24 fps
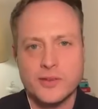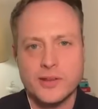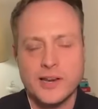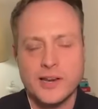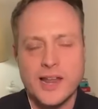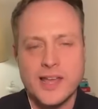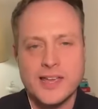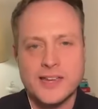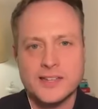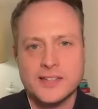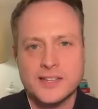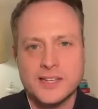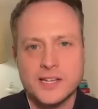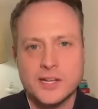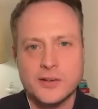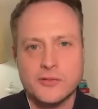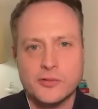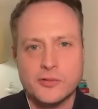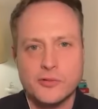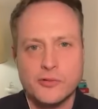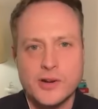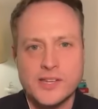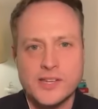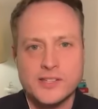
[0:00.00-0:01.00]
After
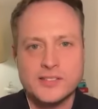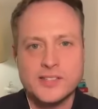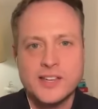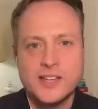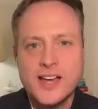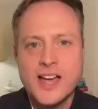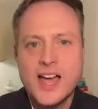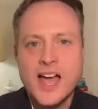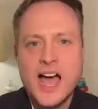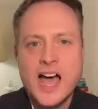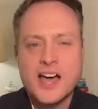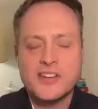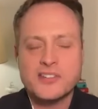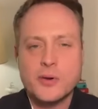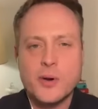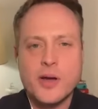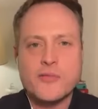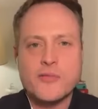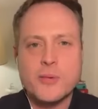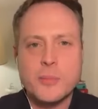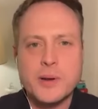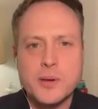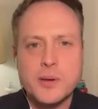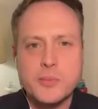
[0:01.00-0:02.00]
weeks of rampant
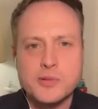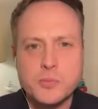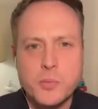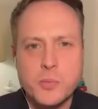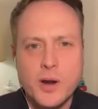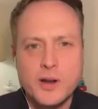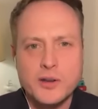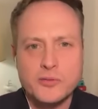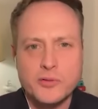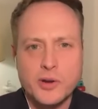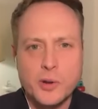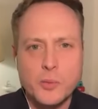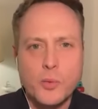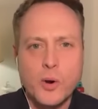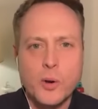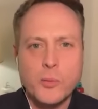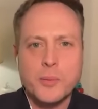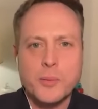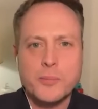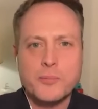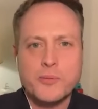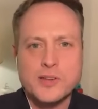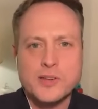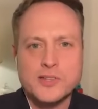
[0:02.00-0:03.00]
speculation about the
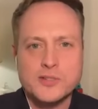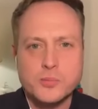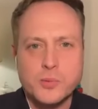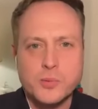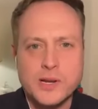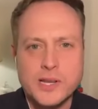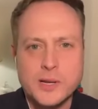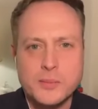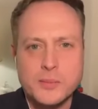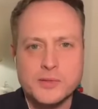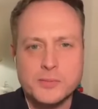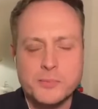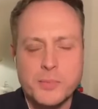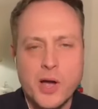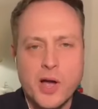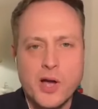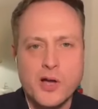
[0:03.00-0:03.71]
absence of Catherine,